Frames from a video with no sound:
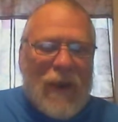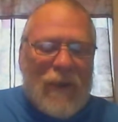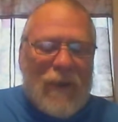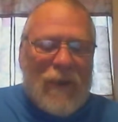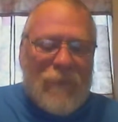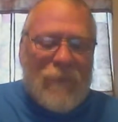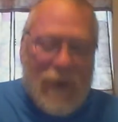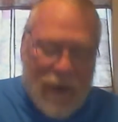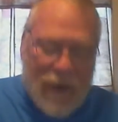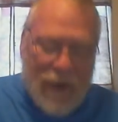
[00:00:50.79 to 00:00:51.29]

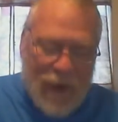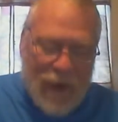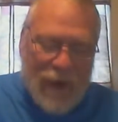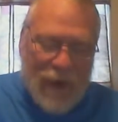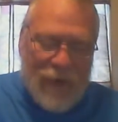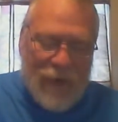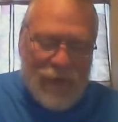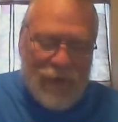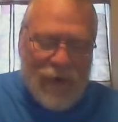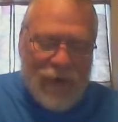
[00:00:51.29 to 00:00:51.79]

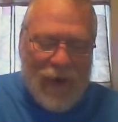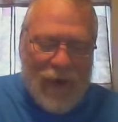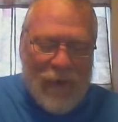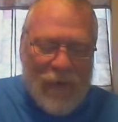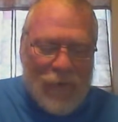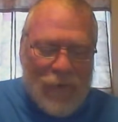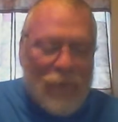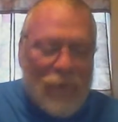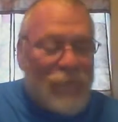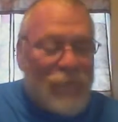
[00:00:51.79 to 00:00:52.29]
because
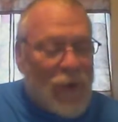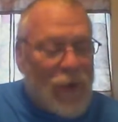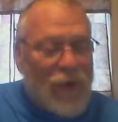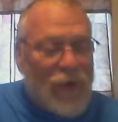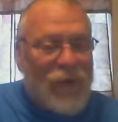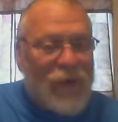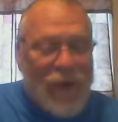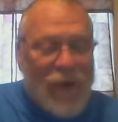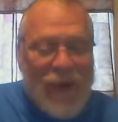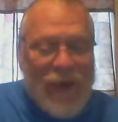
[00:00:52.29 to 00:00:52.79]
the funny
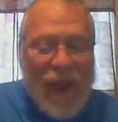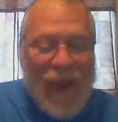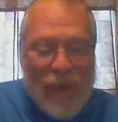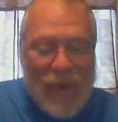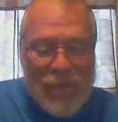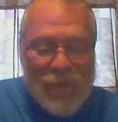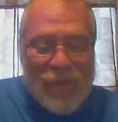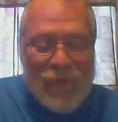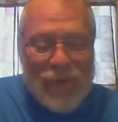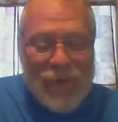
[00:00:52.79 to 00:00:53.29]
thing
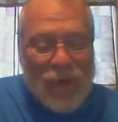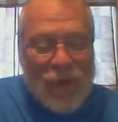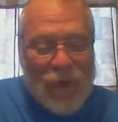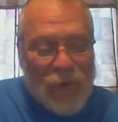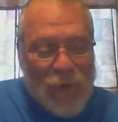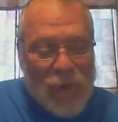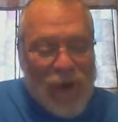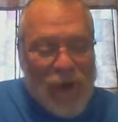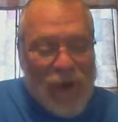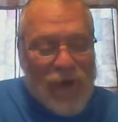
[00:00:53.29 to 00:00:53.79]
happened on the
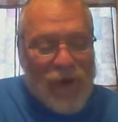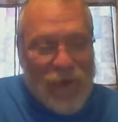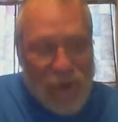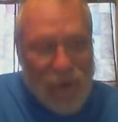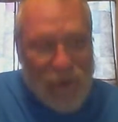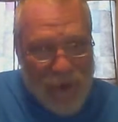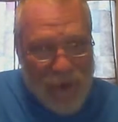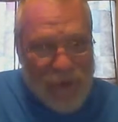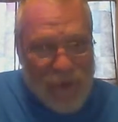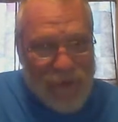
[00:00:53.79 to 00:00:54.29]
way to the
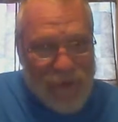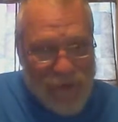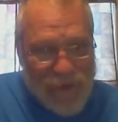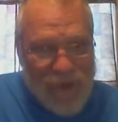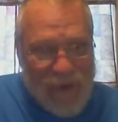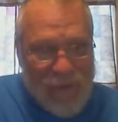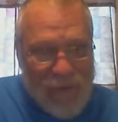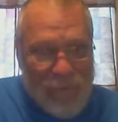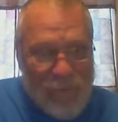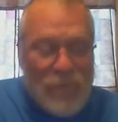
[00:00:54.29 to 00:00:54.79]

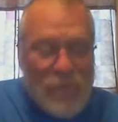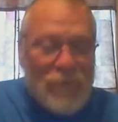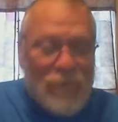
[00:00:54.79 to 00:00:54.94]
Coliseum